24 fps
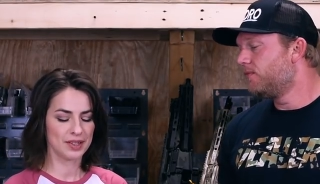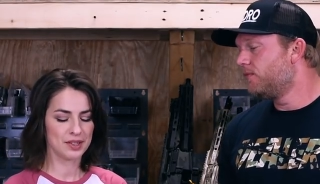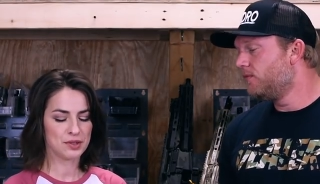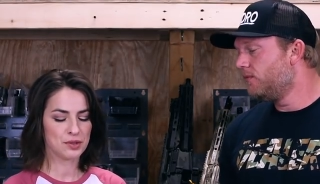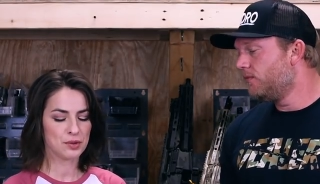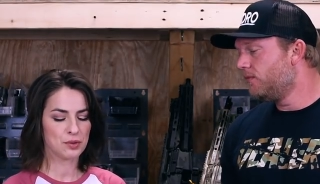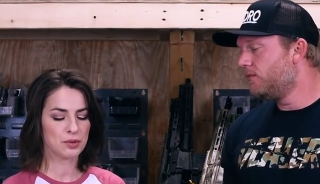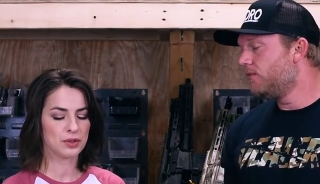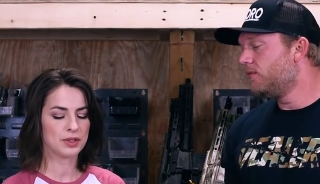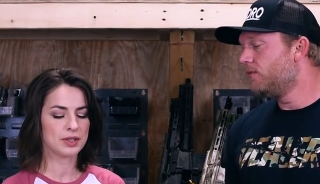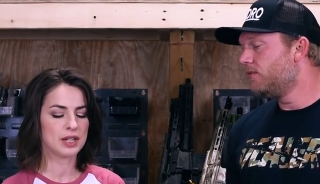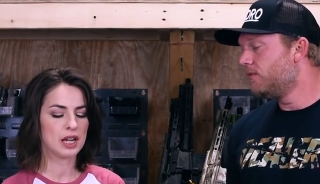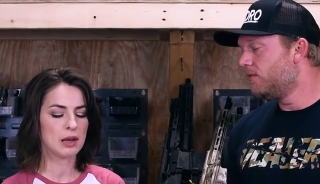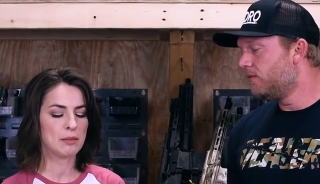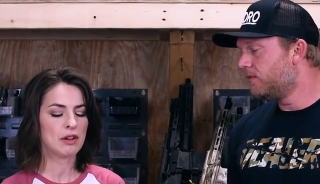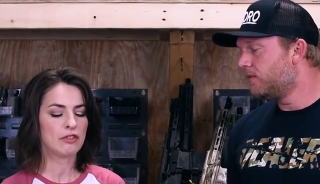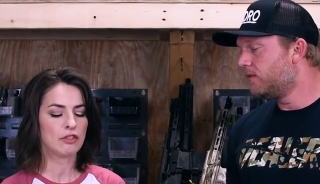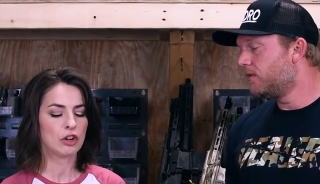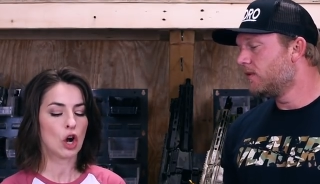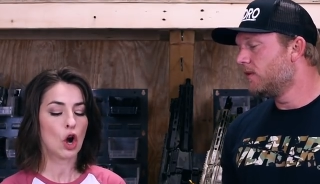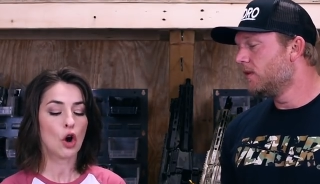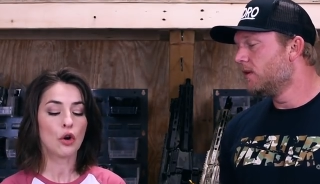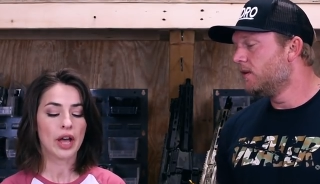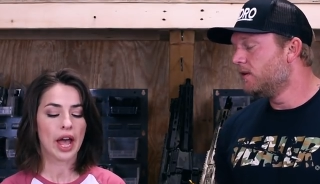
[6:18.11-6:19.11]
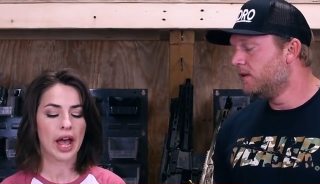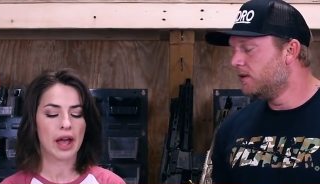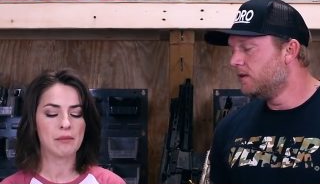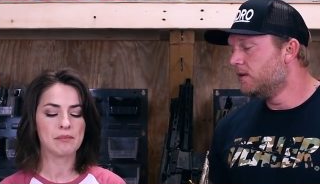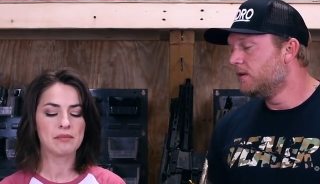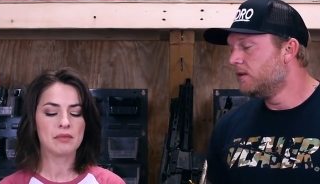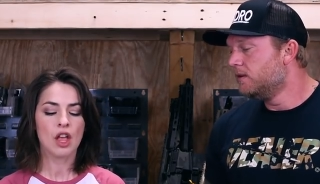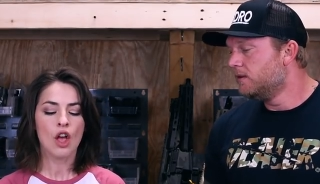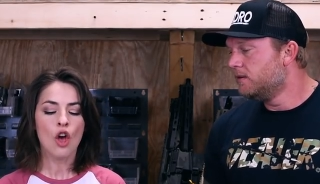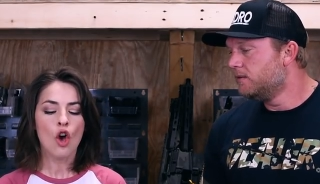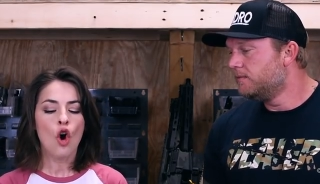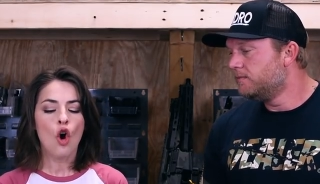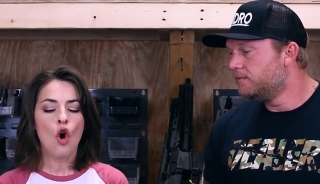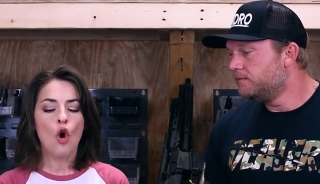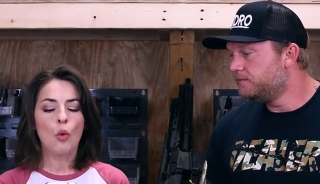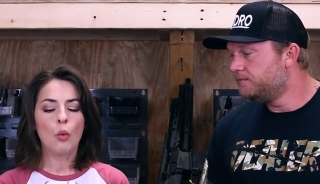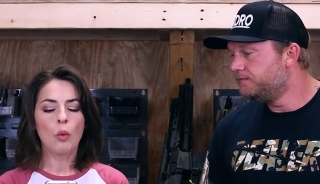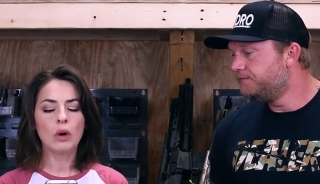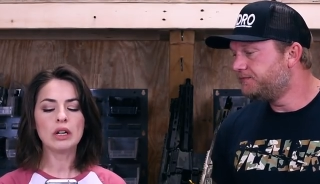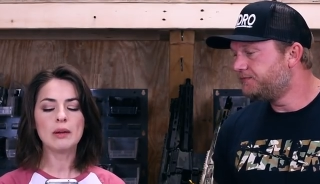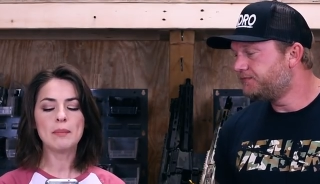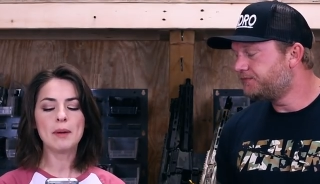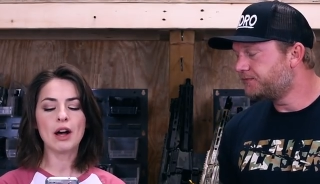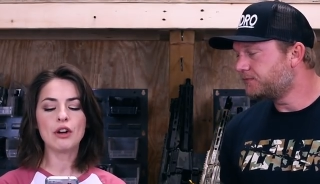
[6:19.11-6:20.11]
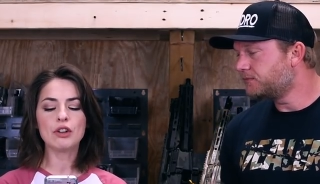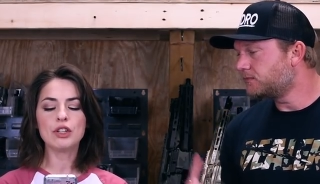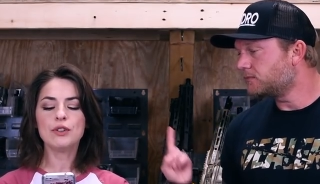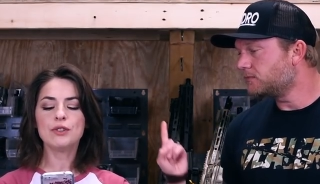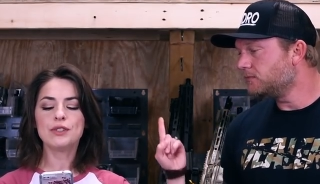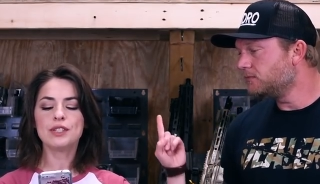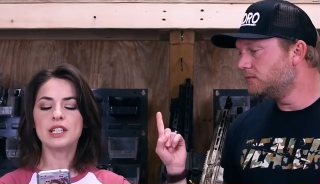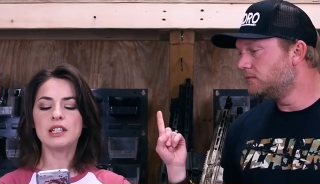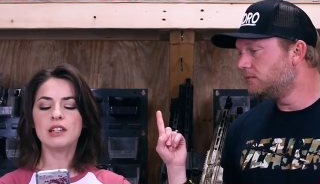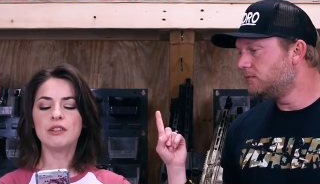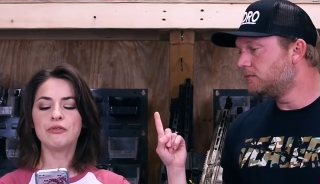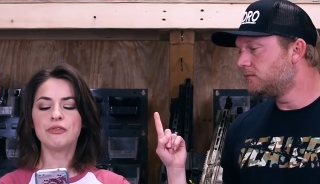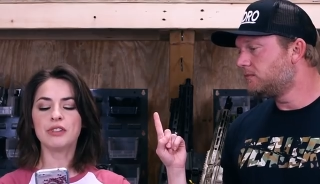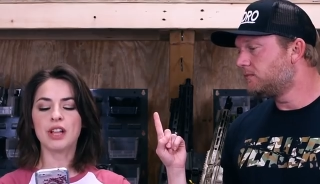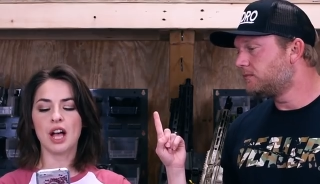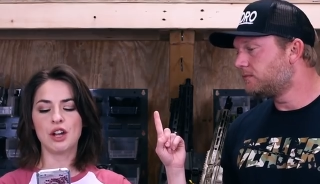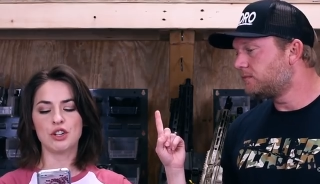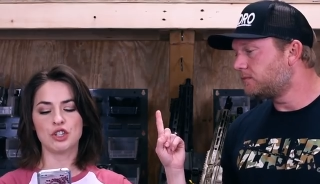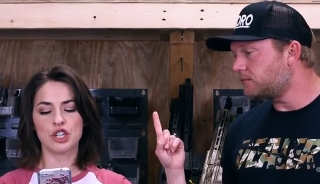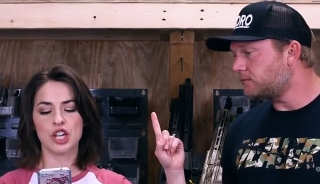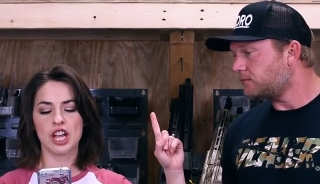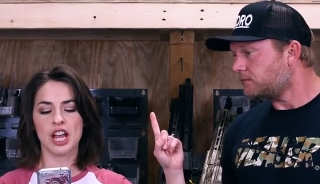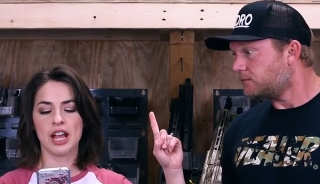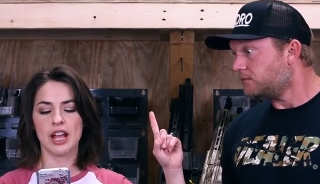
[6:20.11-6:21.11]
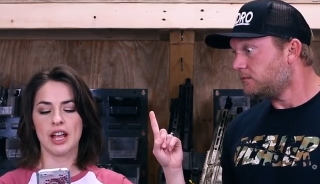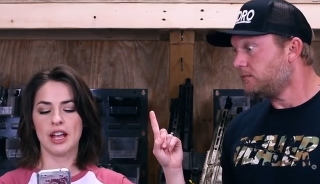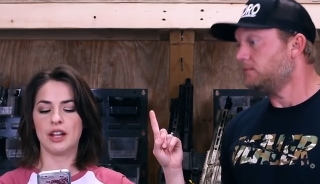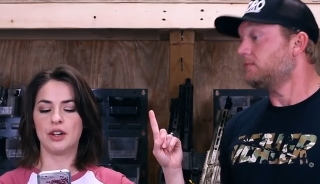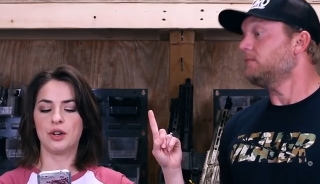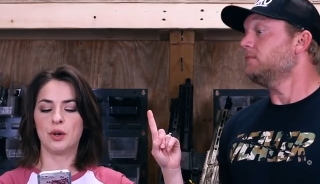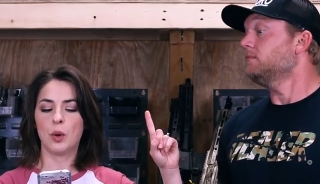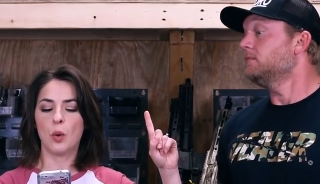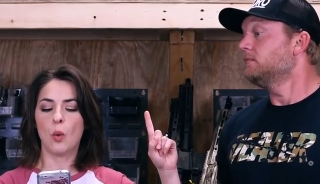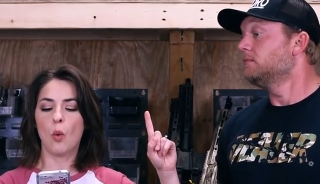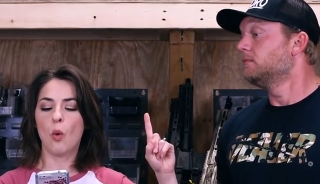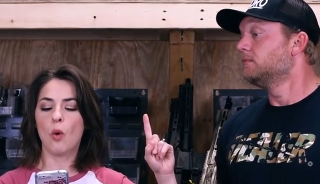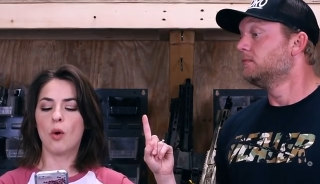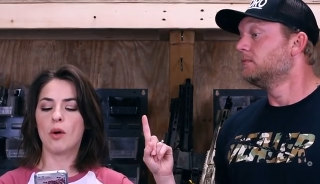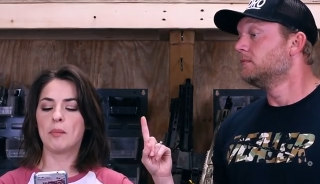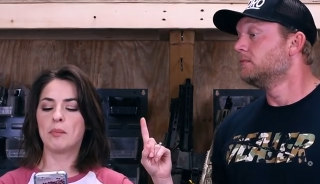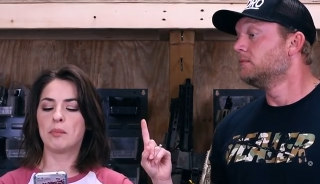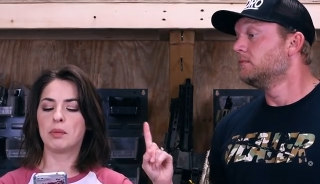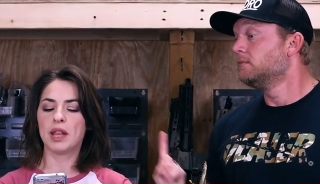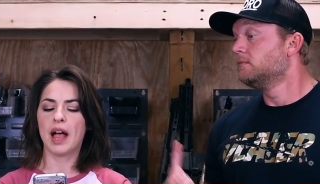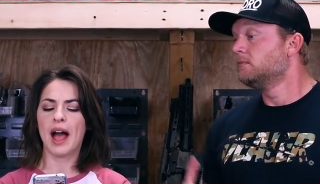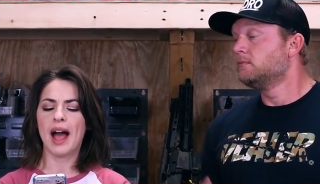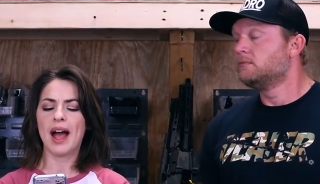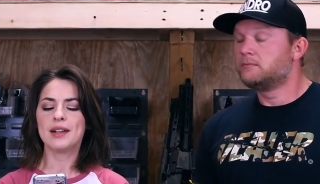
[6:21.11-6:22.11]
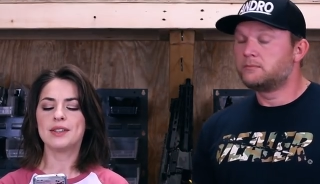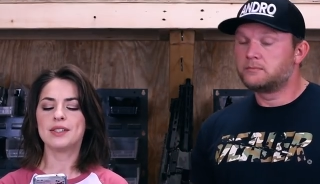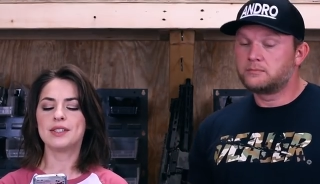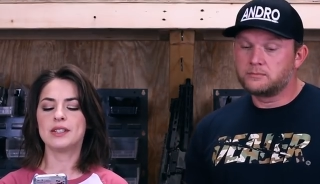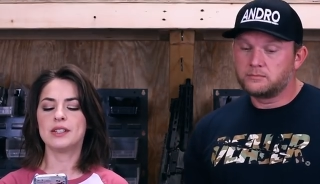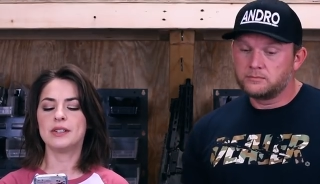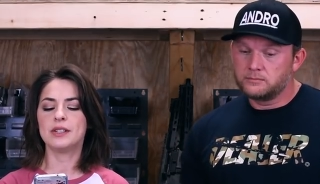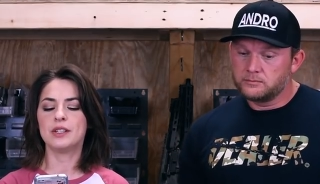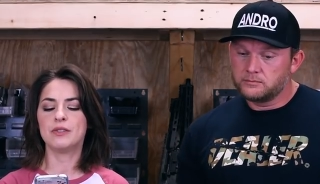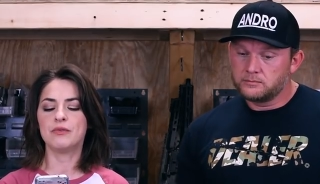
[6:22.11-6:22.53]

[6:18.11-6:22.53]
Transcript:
Speaker 1: That's the coolest name ever. Okay. What about using a flash can or blast